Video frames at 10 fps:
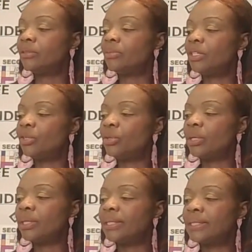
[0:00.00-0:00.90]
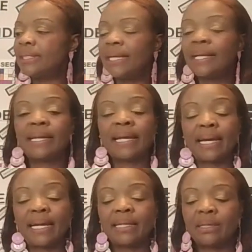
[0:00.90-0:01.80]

to make sure you understand that,